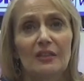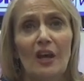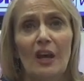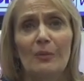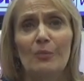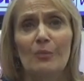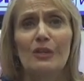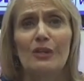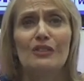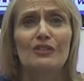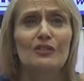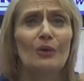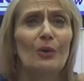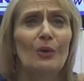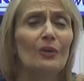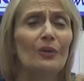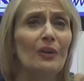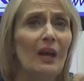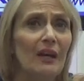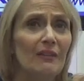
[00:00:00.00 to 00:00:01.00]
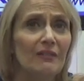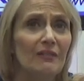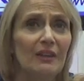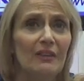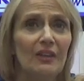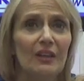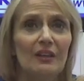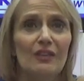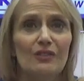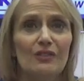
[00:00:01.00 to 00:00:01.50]
time, we sold
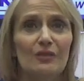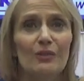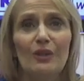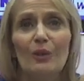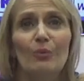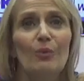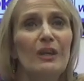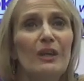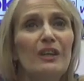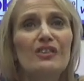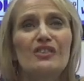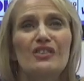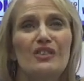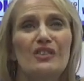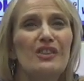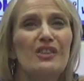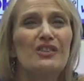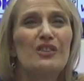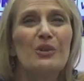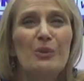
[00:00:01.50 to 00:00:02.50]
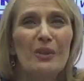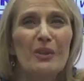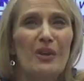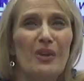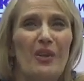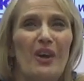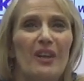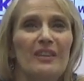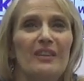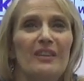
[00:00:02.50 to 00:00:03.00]
everything because you know what are you just going to do with it
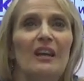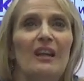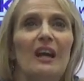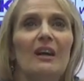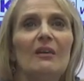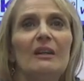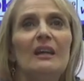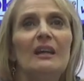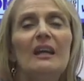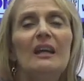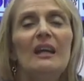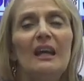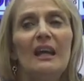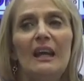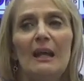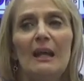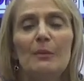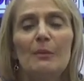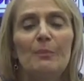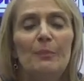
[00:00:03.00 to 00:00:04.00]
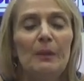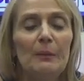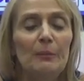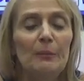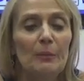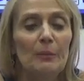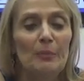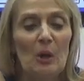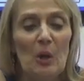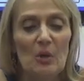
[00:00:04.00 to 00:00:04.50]
all, you know? And and I'm a big
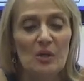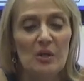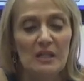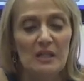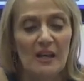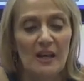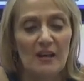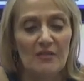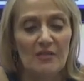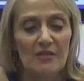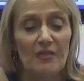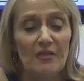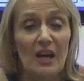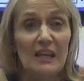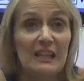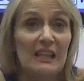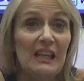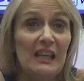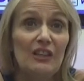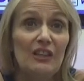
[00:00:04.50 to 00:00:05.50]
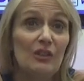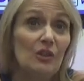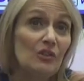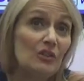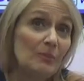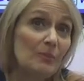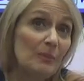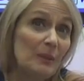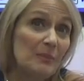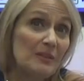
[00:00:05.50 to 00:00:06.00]
proponent of if I can't
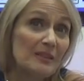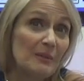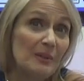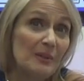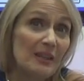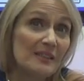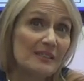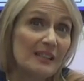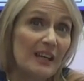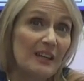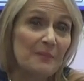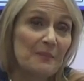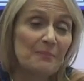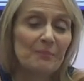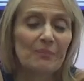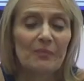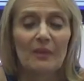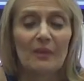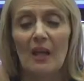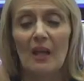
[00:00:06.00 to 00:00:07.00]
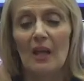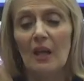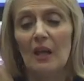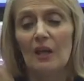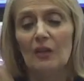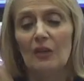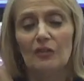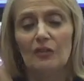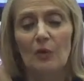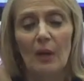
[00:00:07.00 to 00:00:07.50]
use it, maybe somebody else can.
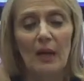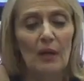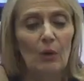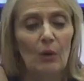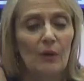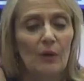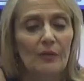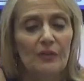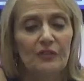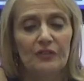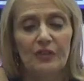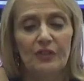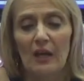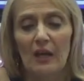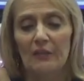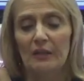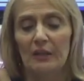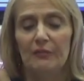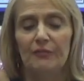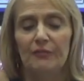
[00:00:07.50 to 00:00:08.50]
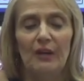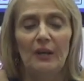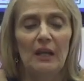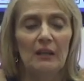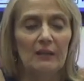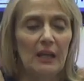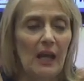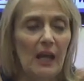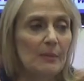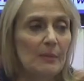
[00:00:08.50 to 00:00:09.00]
So I had all this stuff. I had
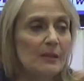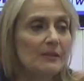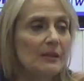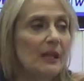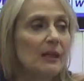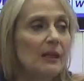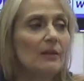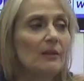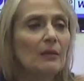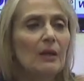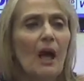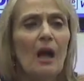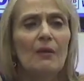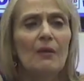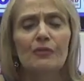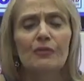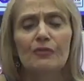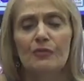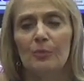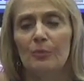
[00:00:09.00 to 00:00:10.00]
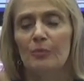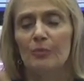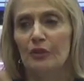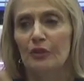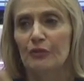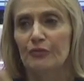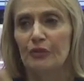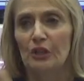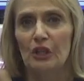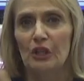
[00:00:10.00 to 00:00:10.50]
file cabinets. I had a conference room
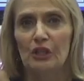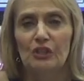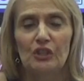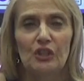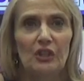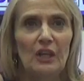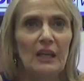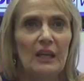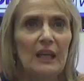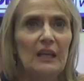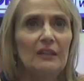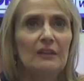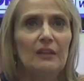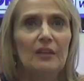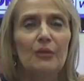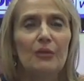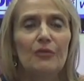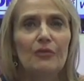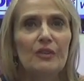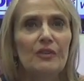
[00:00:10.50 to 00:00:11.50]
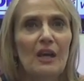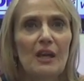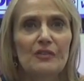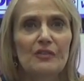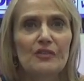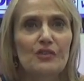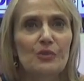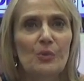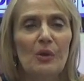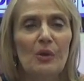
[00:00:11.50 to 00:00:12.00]
full of furniture. I had you know
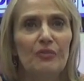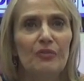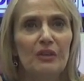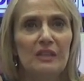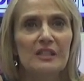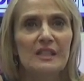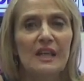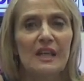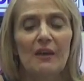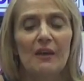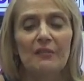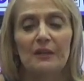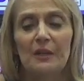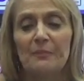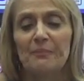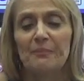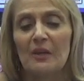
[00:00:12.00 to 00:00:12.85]
3,000 square feet of stuff.